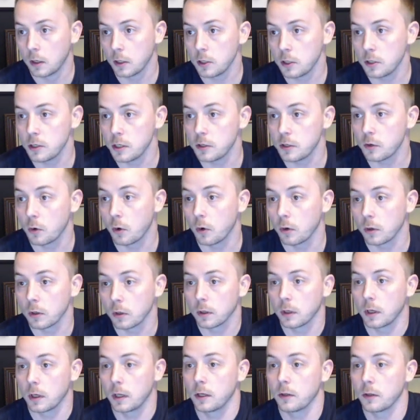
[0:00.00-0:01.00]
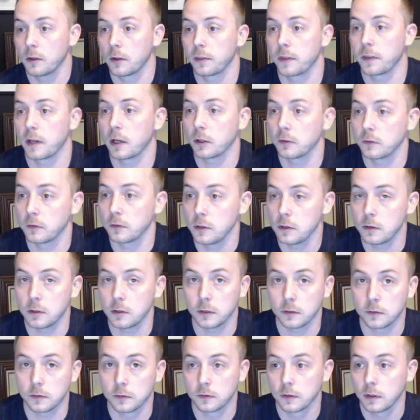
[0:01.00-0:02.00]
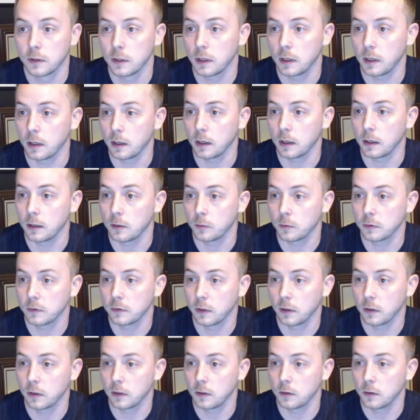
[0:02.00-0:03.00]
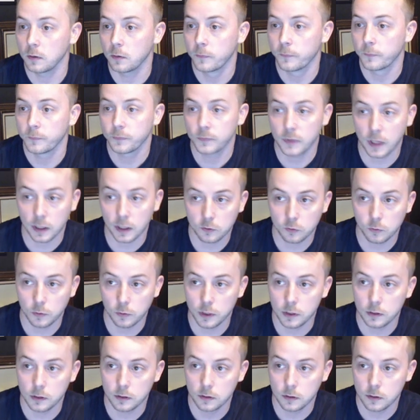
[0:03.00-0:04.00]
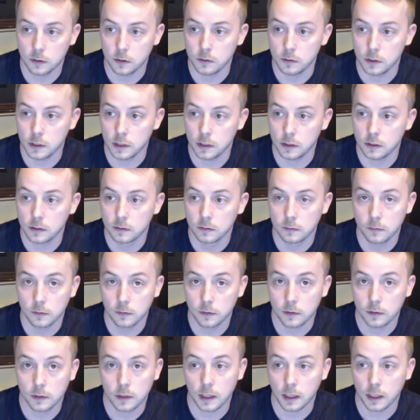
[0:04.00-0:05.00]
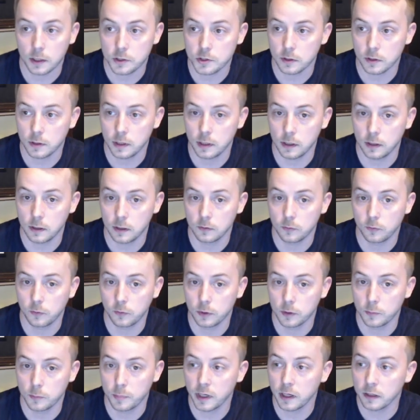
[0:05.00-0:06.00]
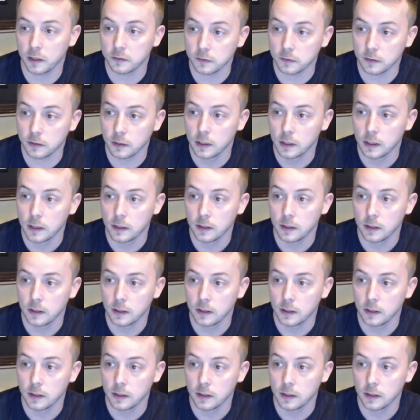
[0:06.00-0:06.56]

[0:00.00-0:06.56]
you need to order another 1,000 units, and it will tell you that's when you need the cash on hand for deposit